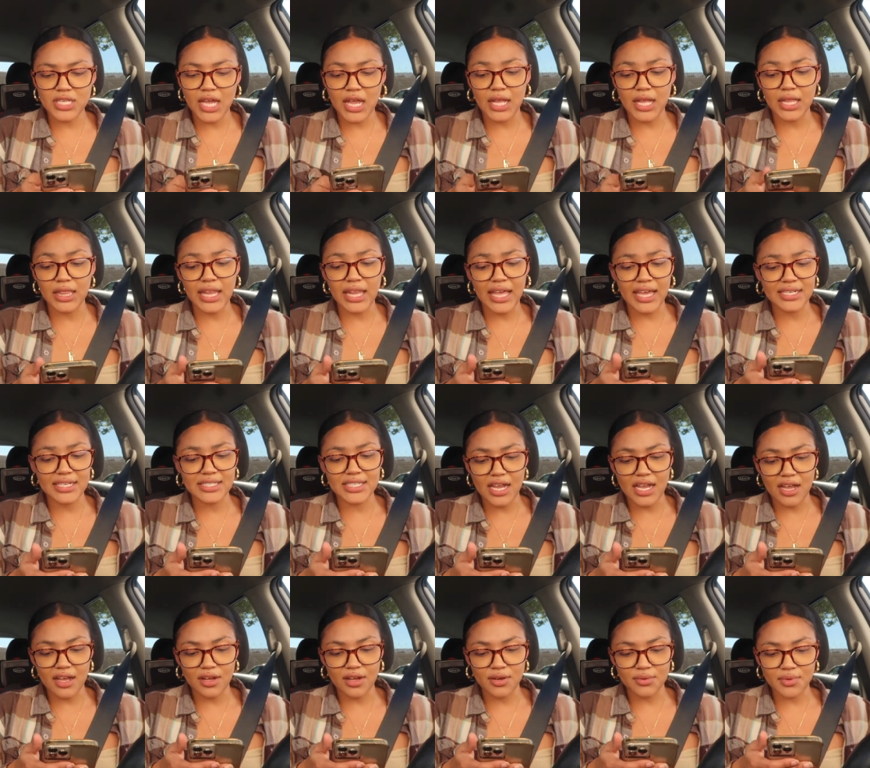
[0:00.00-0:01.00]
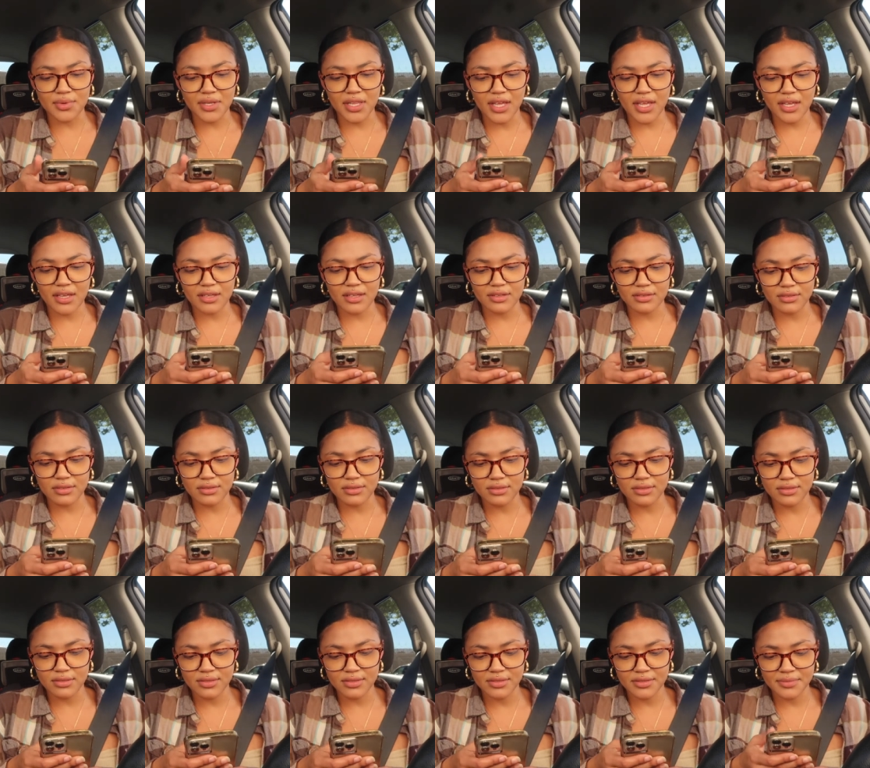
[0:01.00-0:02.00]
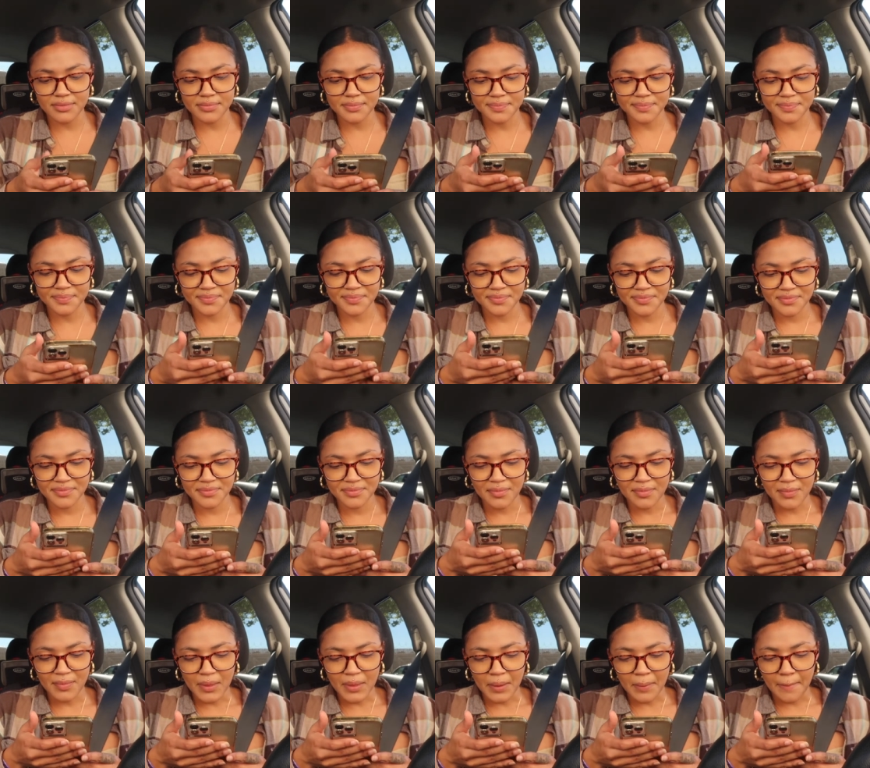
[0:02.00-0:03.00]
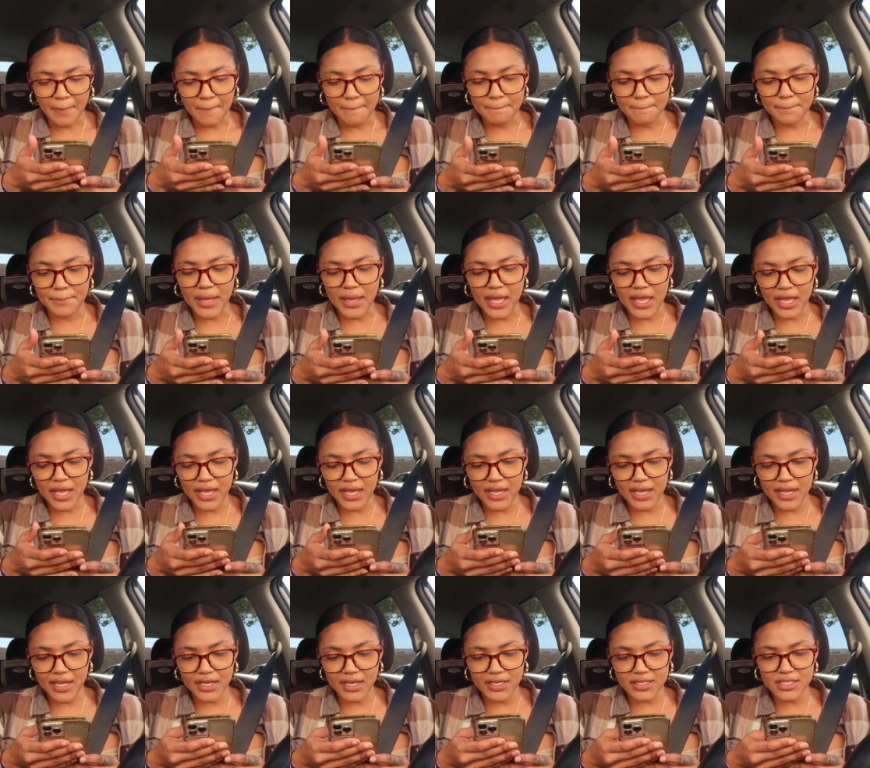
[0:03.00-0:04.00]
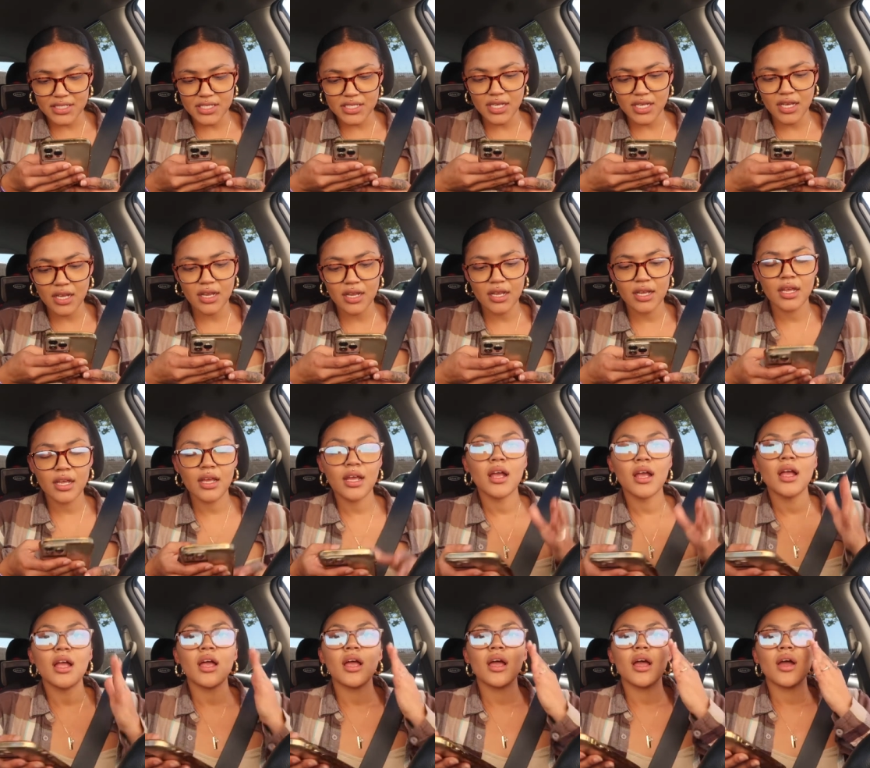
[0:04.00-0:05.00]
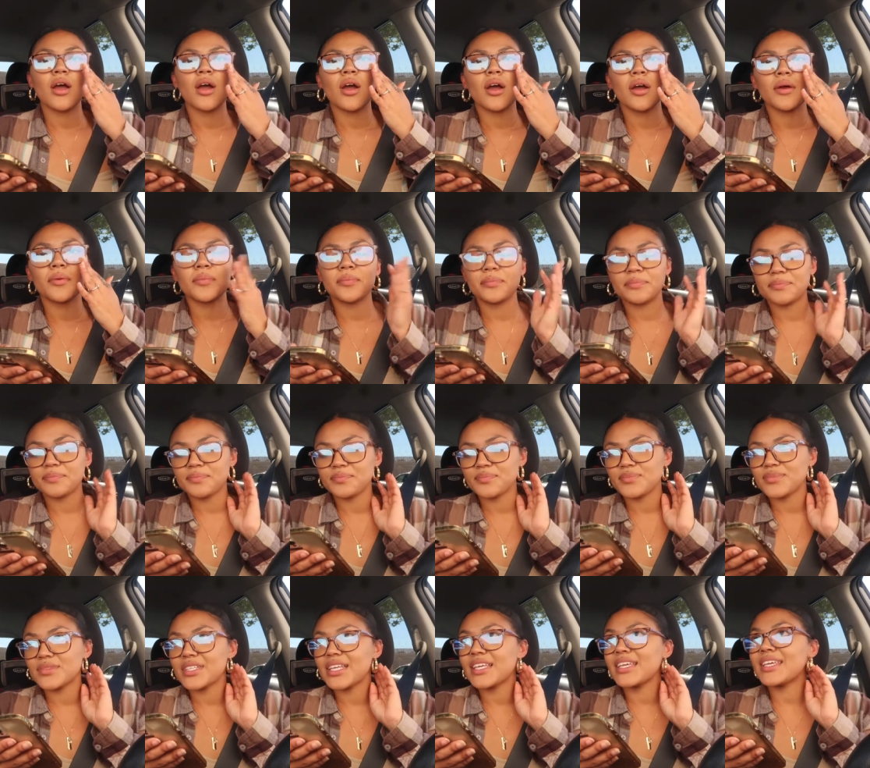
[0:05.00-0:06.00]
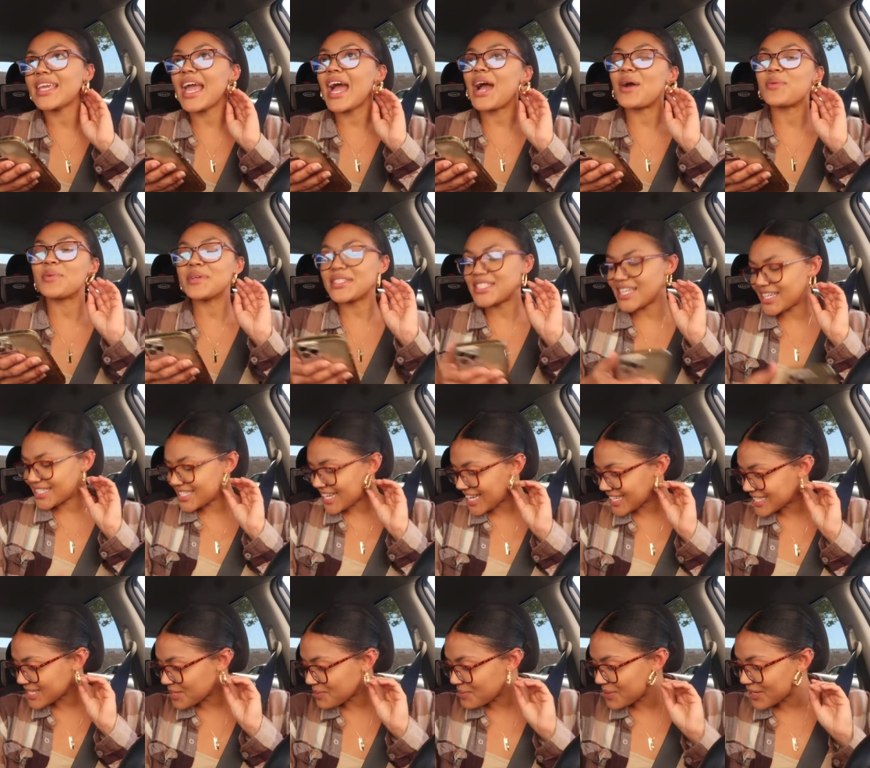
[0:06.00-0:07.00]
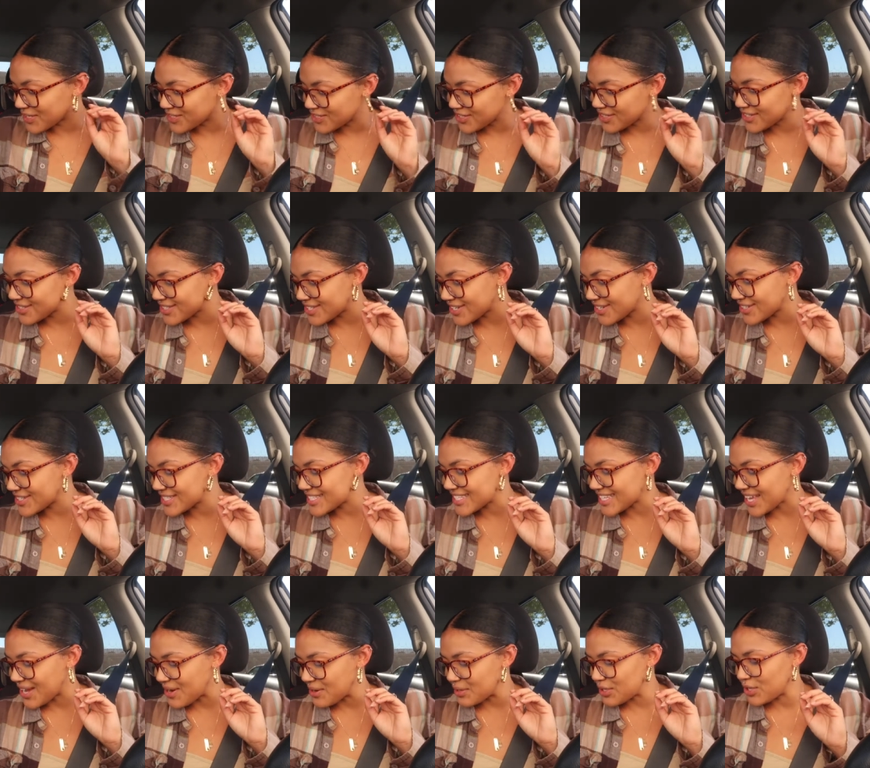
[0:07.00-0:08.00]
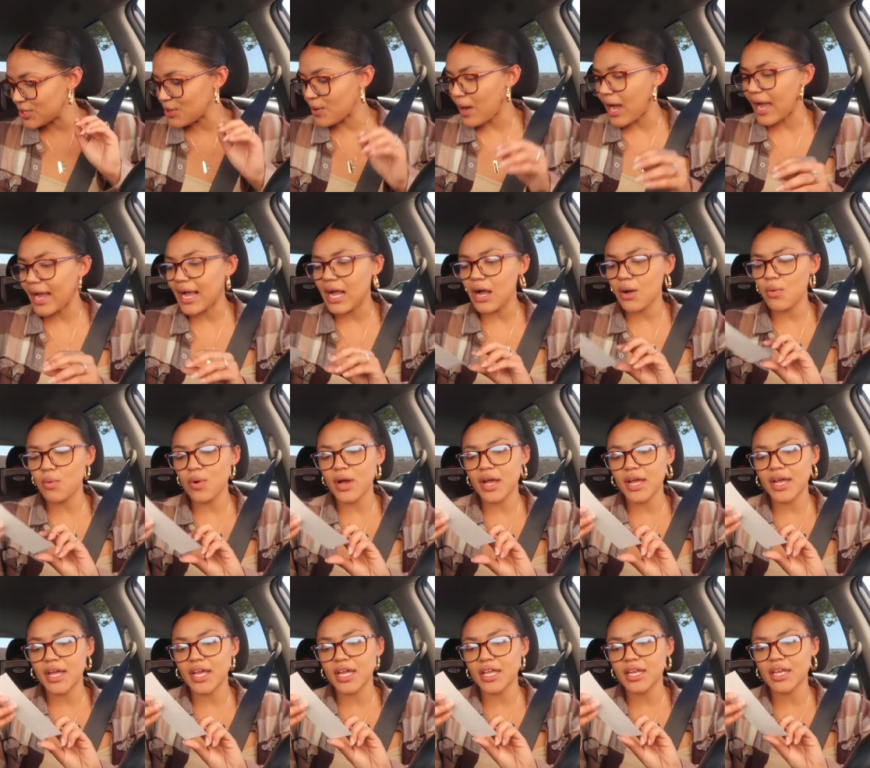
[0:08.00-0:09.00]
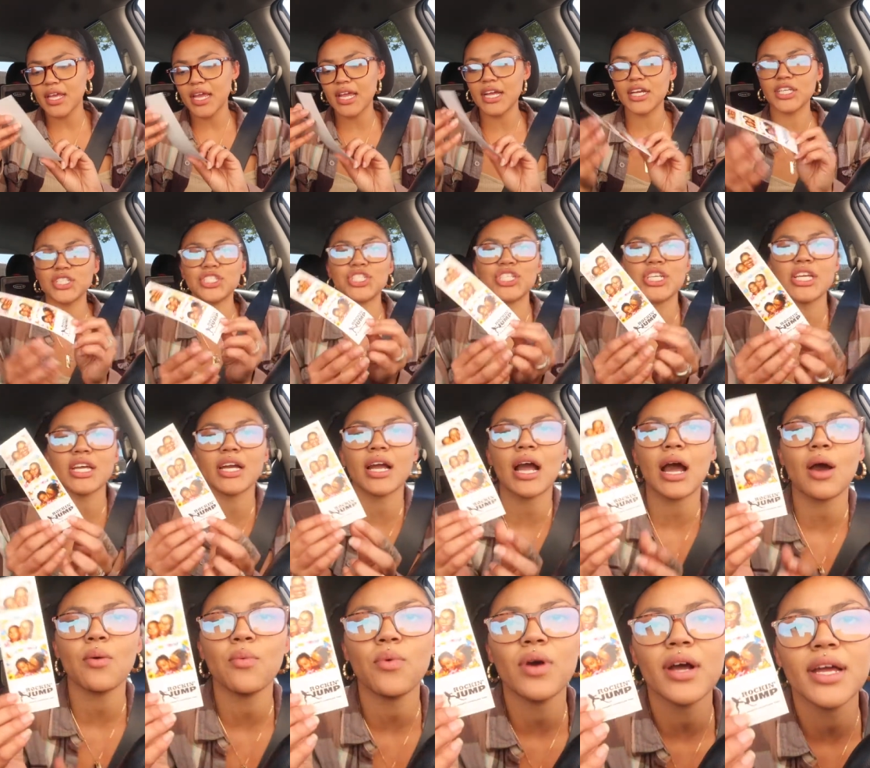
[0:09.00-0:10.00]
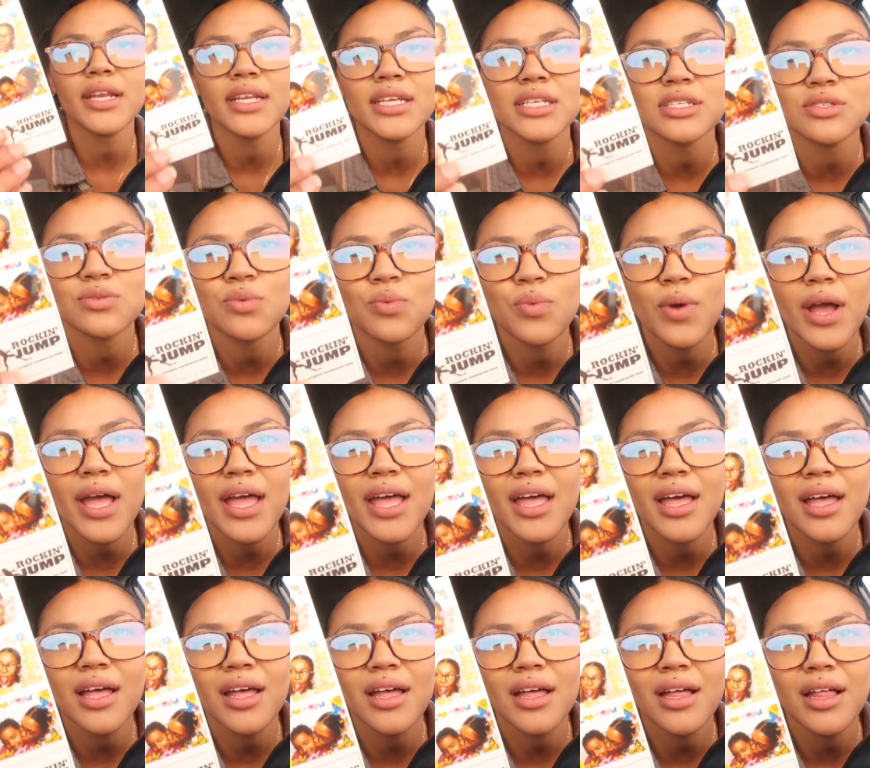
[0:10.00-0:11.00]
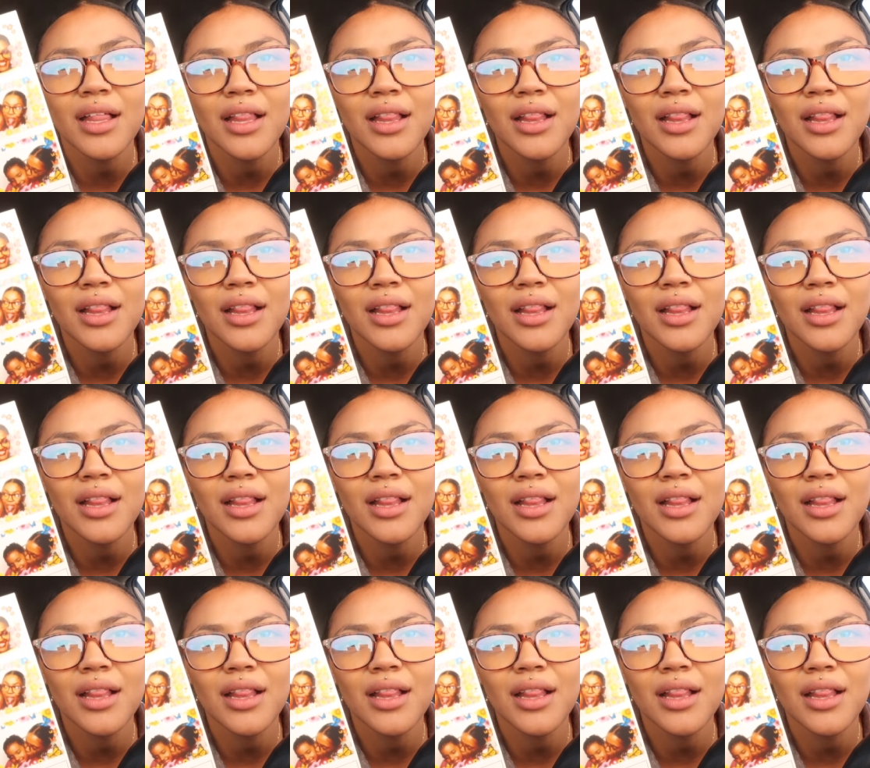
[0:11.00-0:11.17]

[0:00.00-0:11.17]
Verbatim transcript: kind of let down. We're like, ugh but get some pictures. Yeah, we did take some pictures. They're so cute. I got one and Gia got one as yeah, well. Yeah, they're the